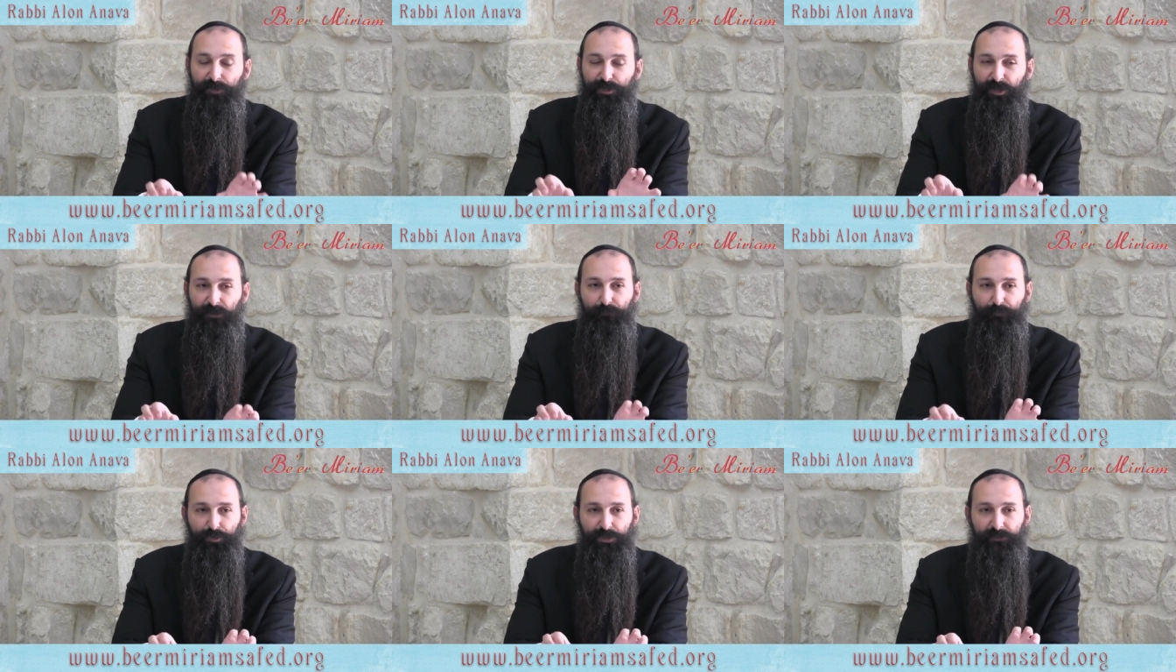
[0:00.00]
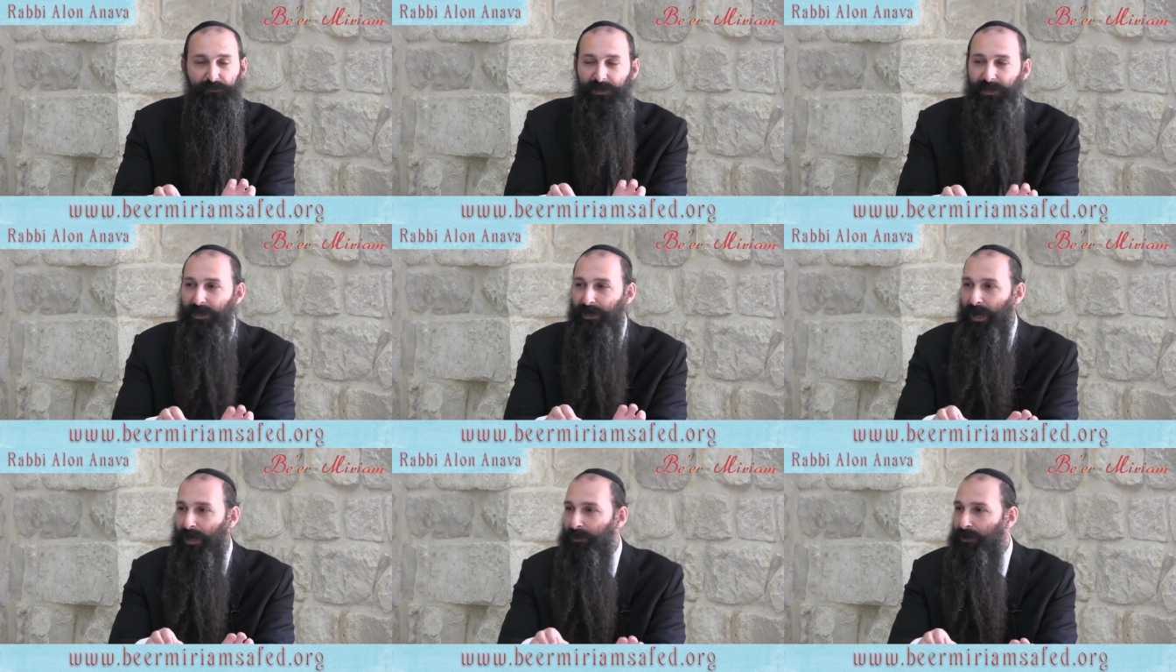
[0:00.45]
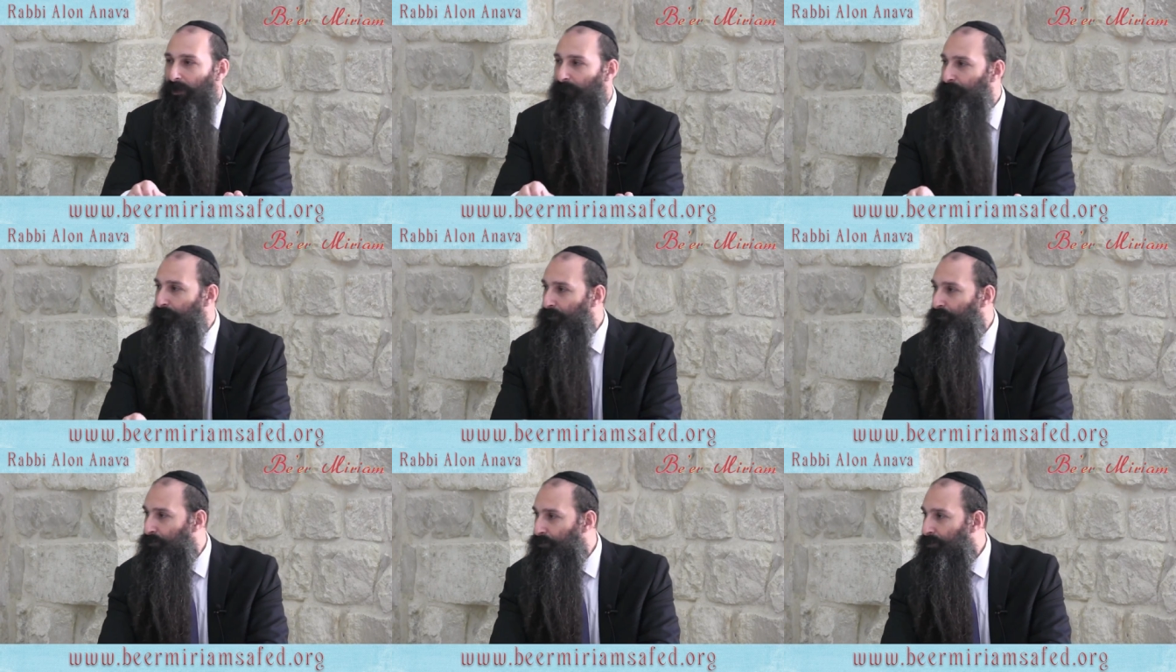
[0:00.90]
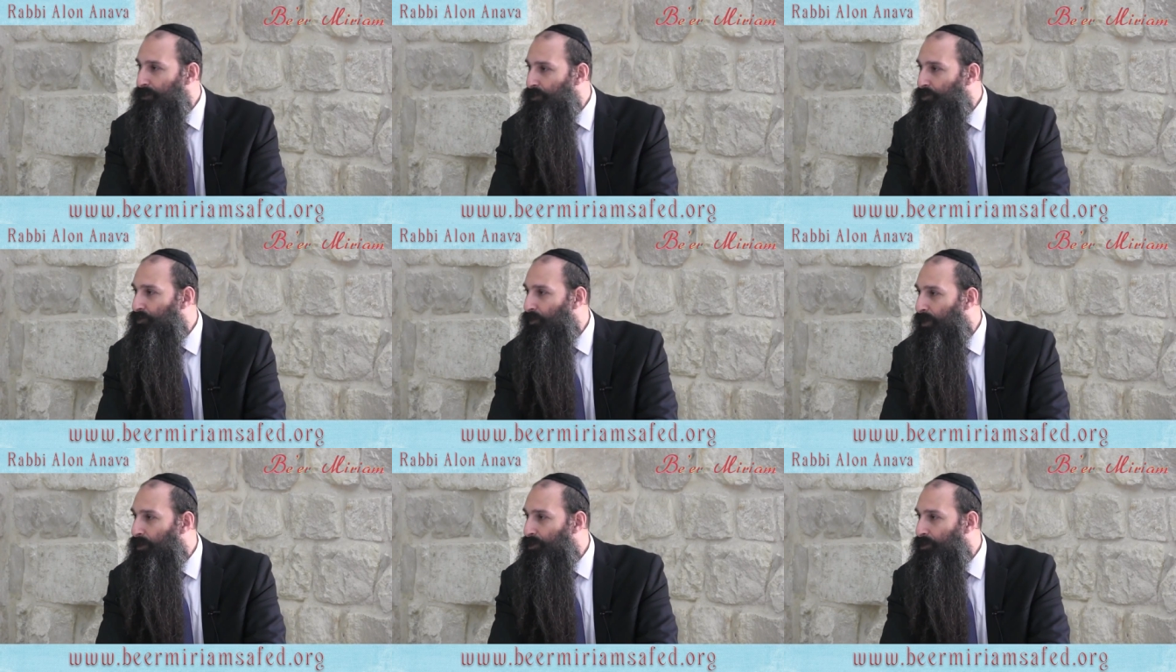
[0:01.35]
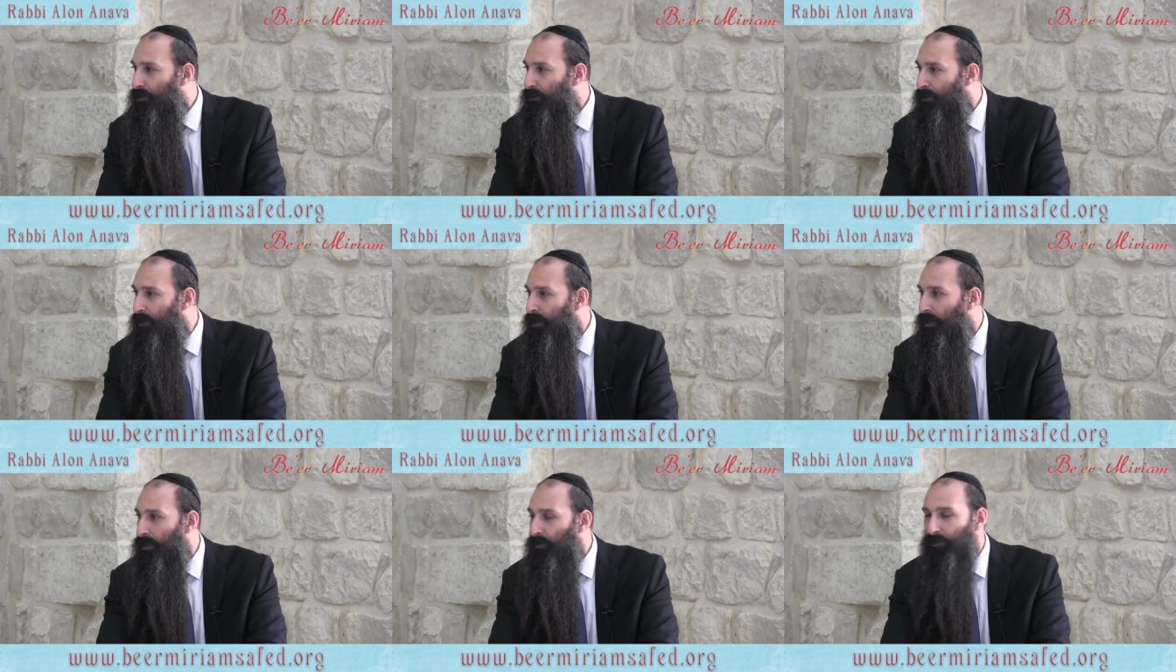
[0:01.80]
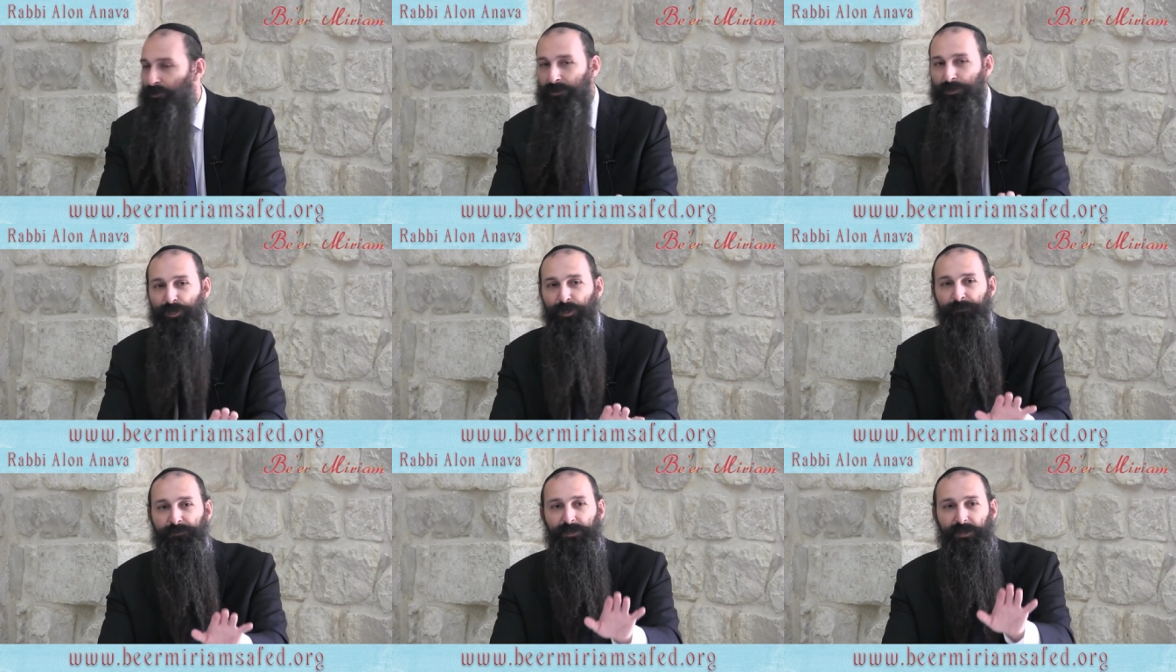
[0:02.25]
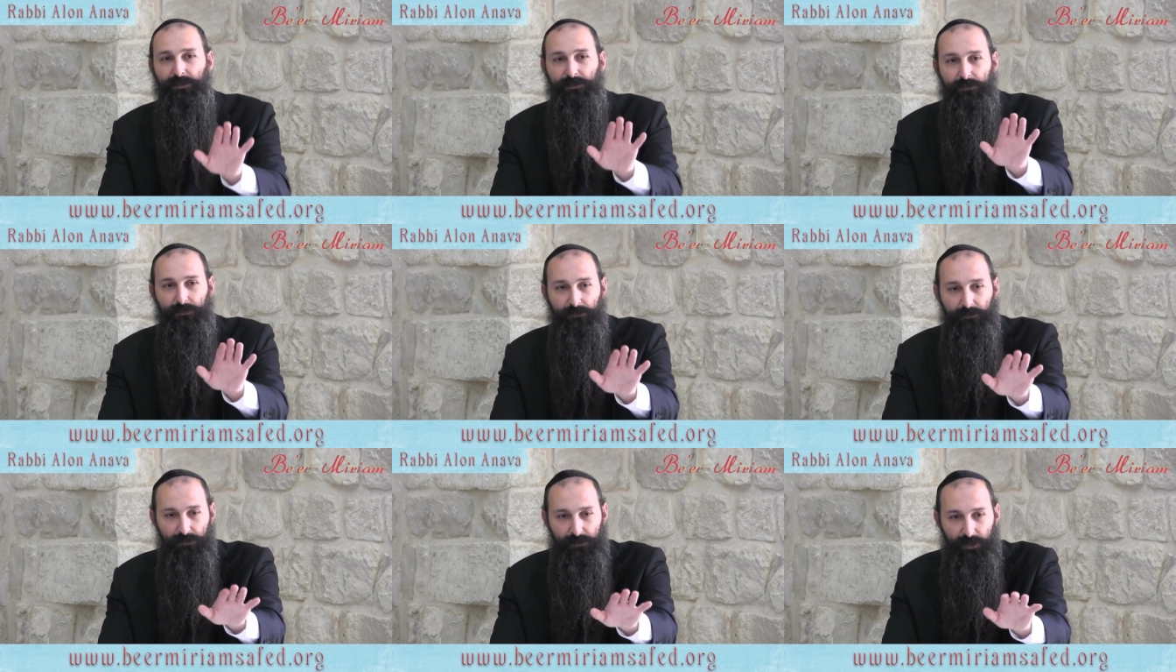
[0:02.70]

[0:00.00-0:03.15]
If Hashem puts me in an uncomfortable situation, because Hashem says,